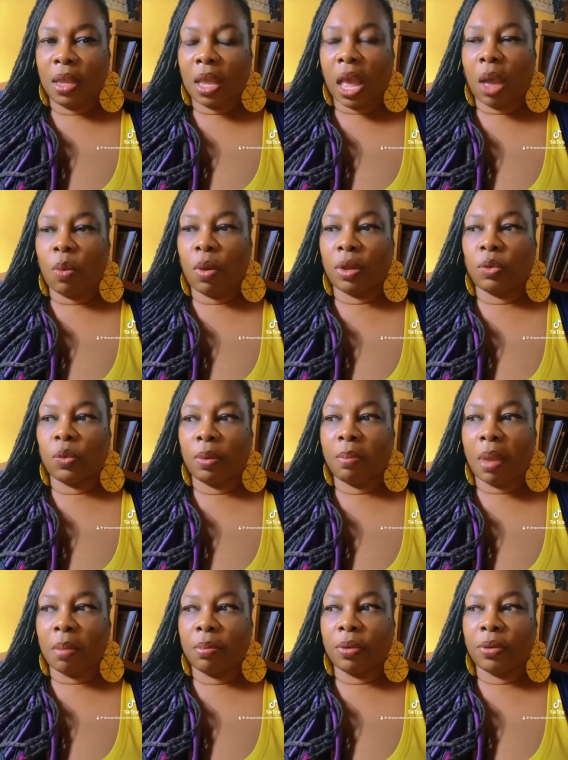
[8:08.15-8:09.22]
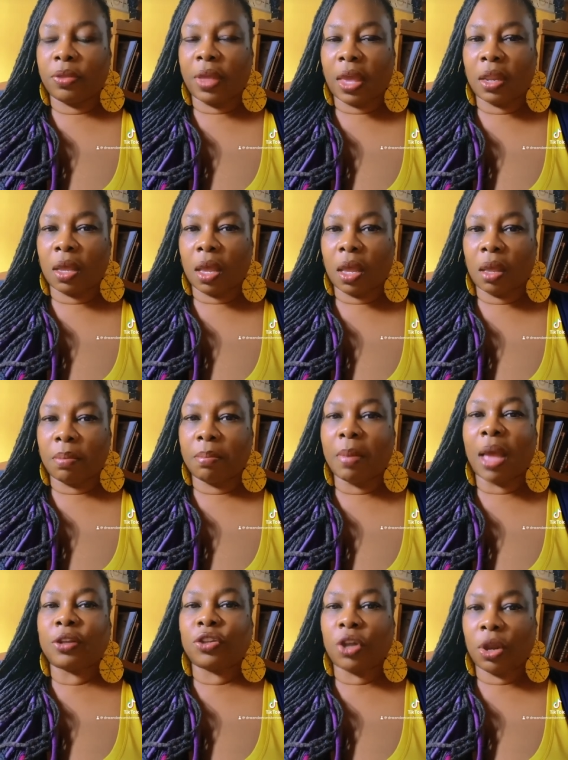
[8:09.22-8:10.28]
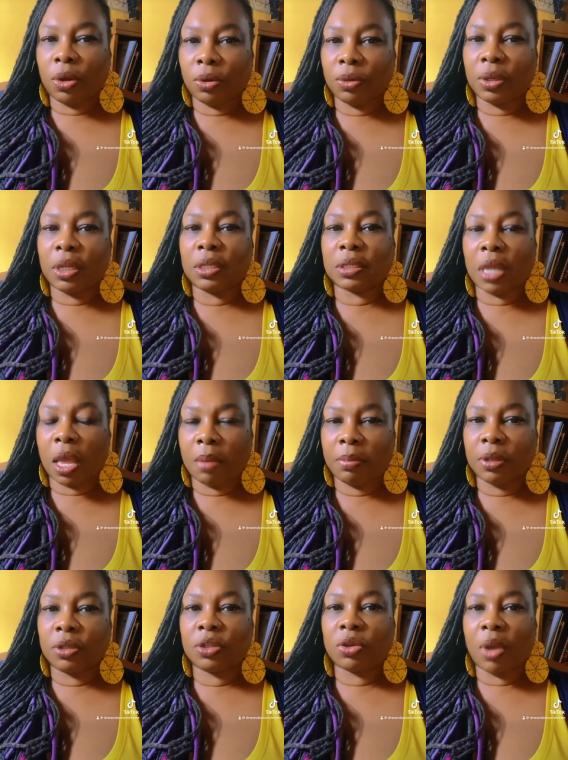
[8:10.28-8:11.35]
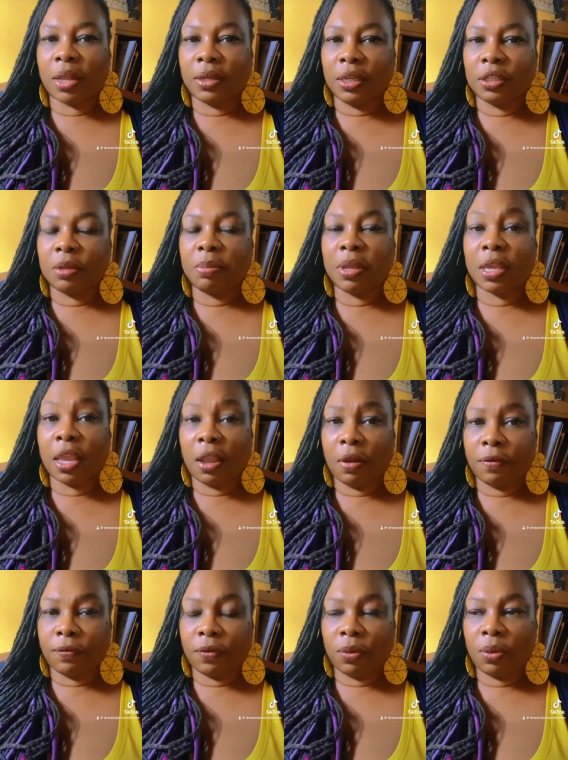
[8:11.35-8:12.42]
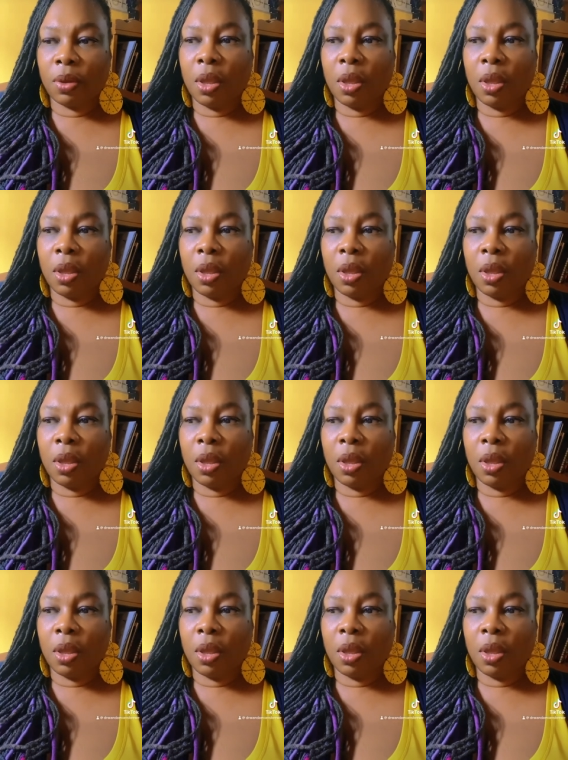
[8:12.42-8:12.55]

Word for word: I want to remember that uh, my turn is coming, so I need to be careful